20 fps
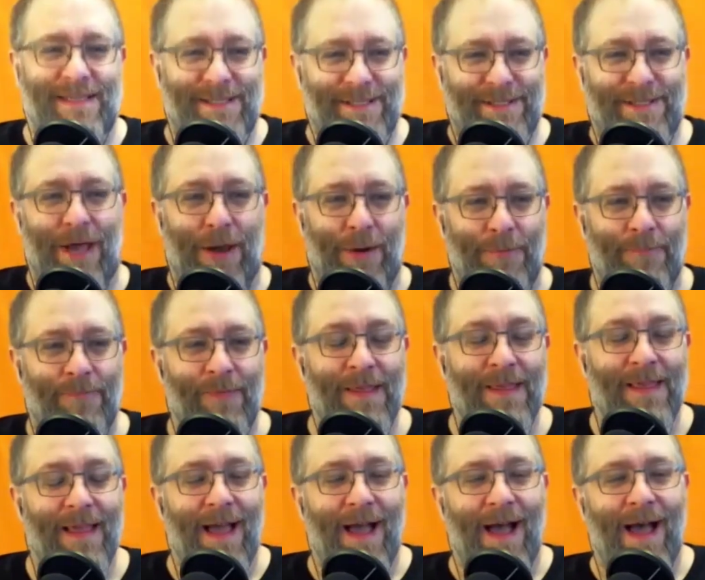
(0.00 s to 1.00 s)
So,
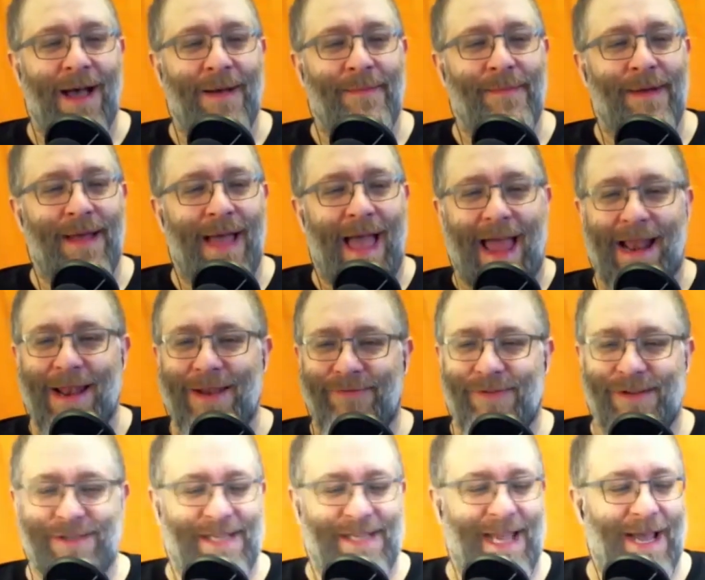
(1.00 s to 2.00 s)
hello,
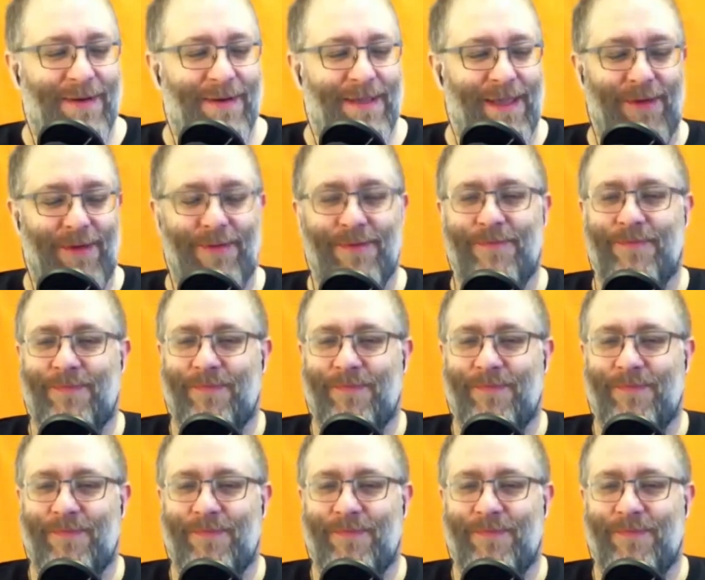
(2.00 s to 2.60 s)
Richard. How are you?